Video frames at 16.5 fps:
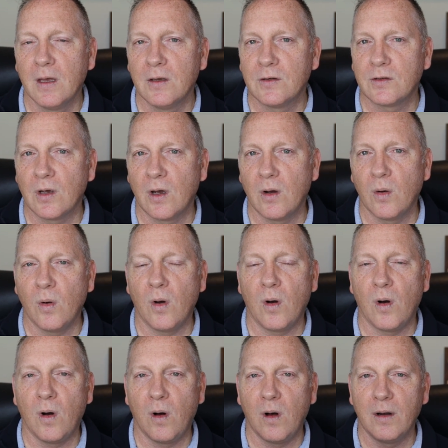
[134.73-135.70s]
So
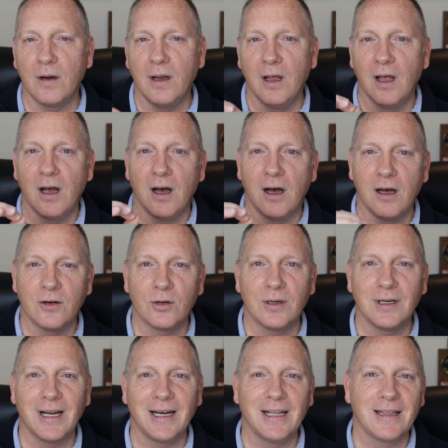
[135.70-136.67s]
on a
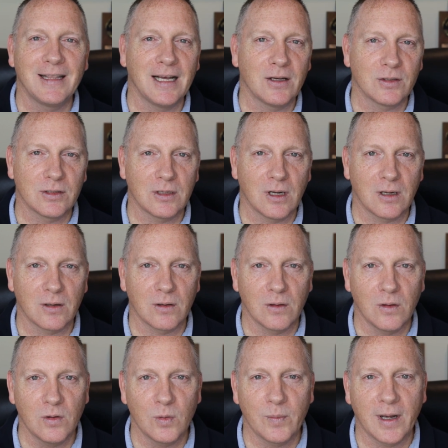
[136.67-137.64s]
$190,000
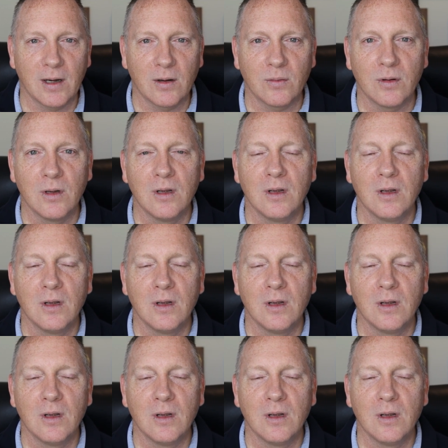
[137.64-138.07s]
loan amount,